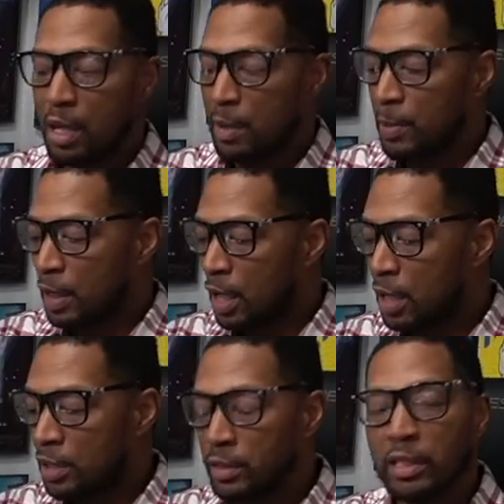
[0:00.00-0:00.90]

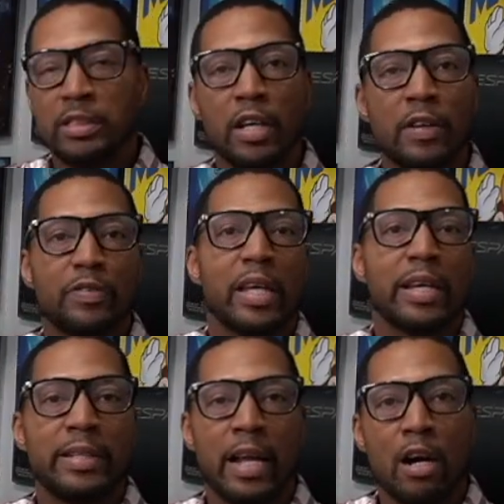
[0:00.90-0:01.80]
Because the stuff they
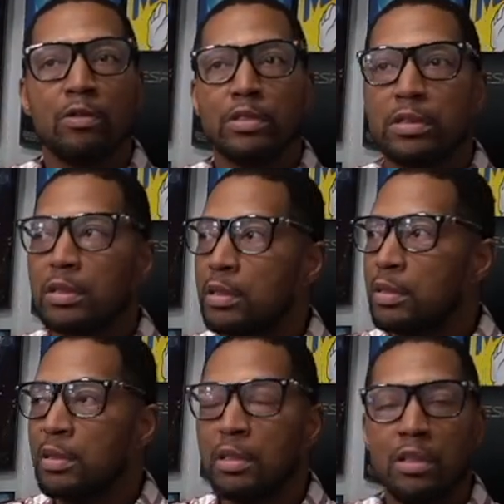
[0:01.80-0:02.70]
announce,
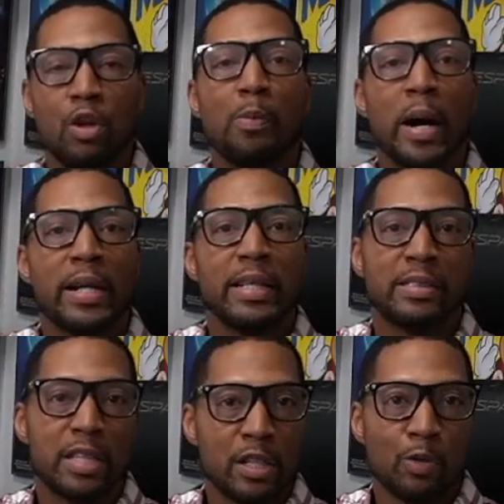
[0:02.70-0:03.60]
nobody
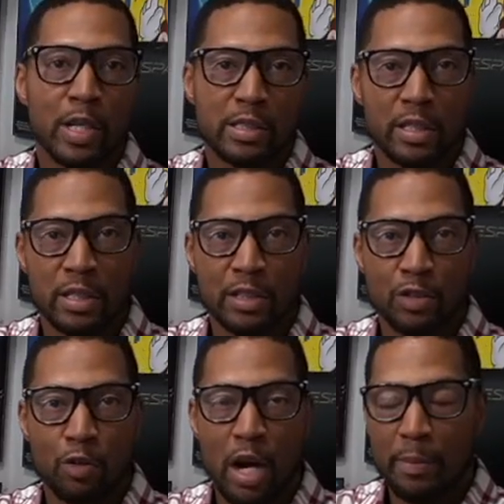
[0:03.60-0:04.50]
is interested in this
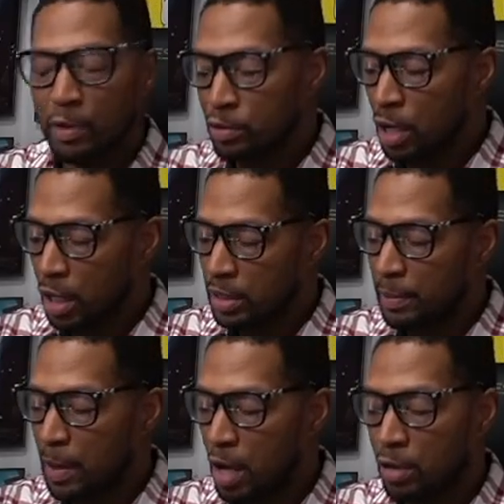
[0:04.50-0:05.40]
crap. You talking
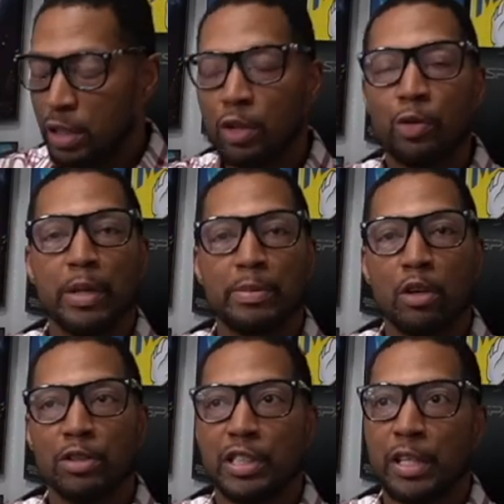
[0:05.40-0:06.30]
about a
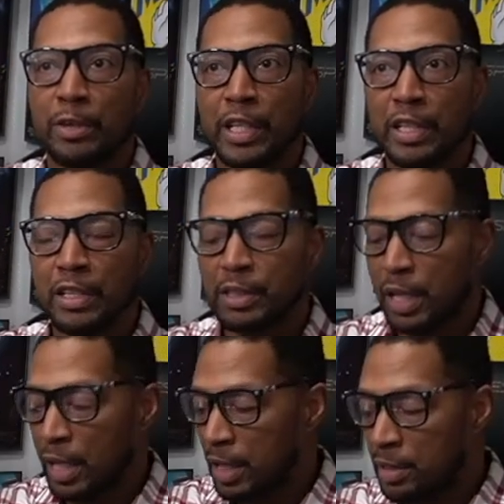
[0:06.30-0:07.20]
crypto series
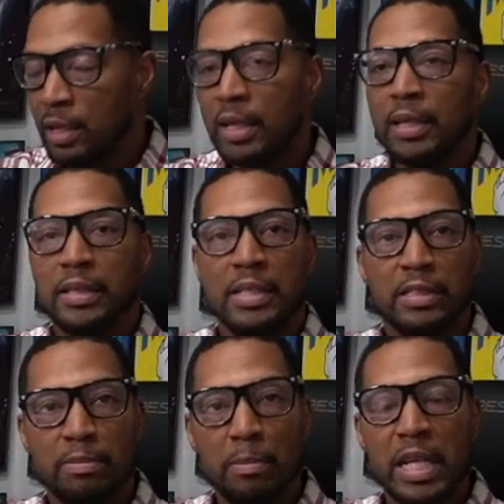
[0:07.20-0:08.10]
and
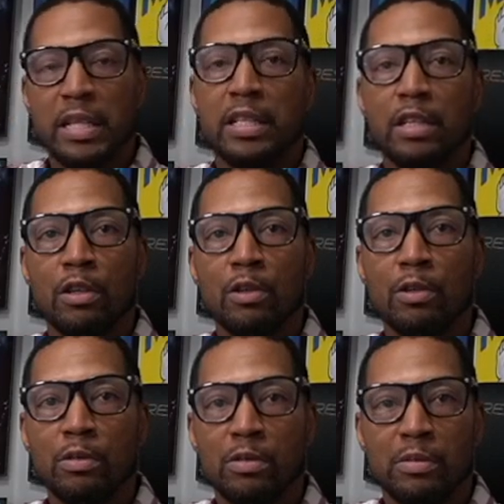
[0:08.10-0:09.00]
these
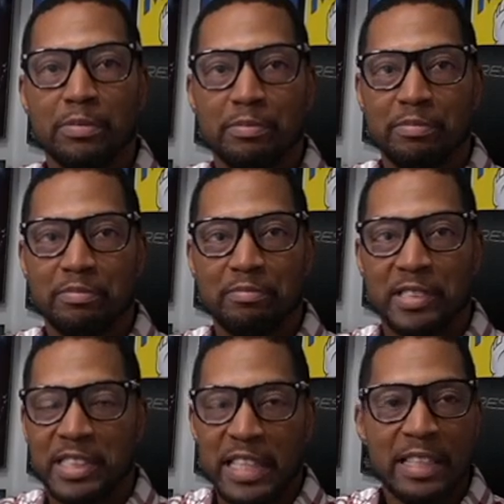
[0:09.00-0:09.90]
menial
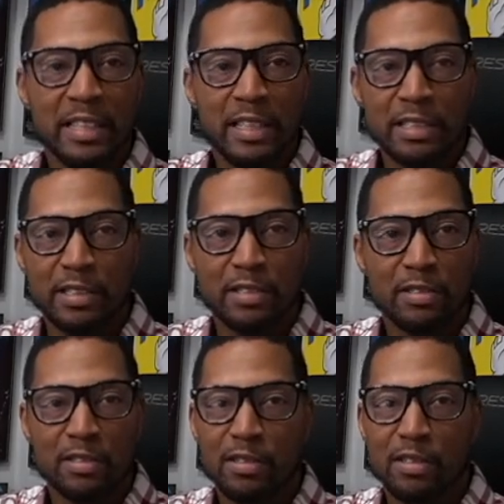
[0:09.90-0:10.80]
C-list
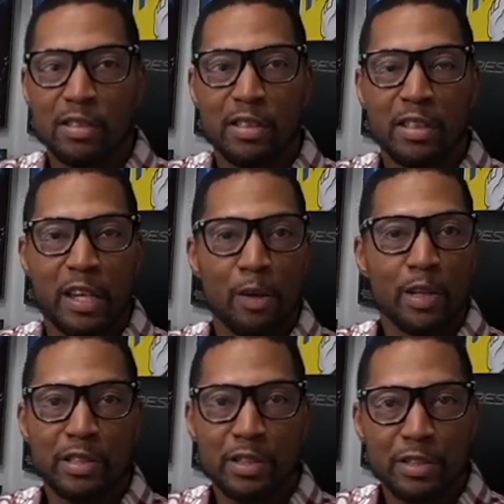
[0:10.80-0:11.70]

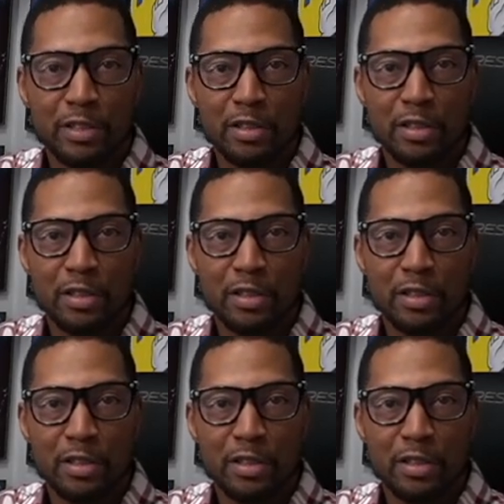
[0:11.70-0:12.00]
characters.